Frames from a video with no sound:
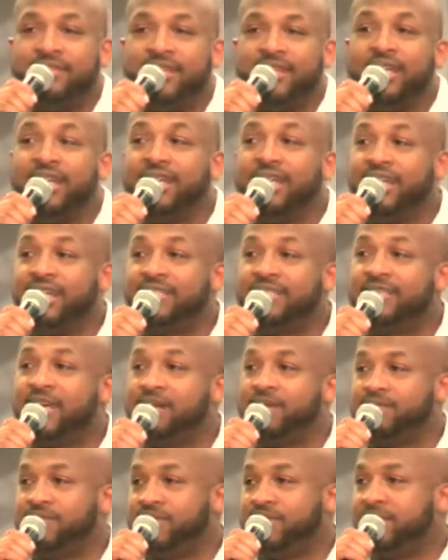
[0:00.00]
unless
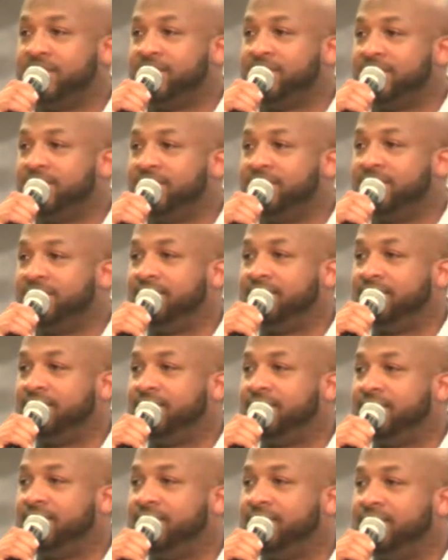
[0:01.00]
I'm what?
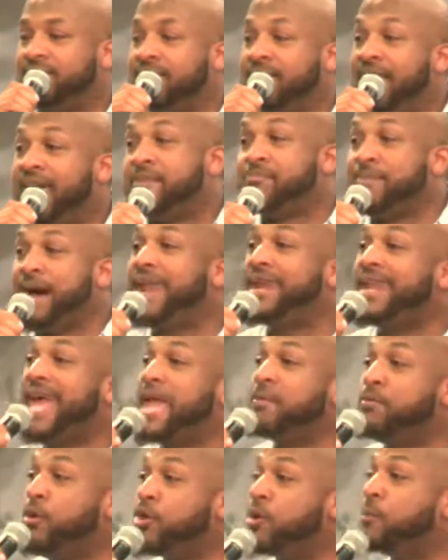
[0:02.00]
And my
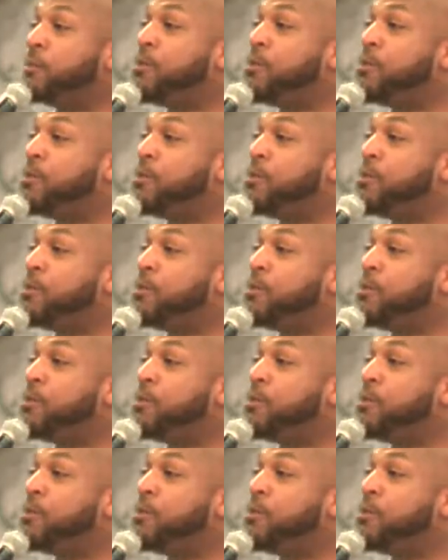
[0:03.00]
name on the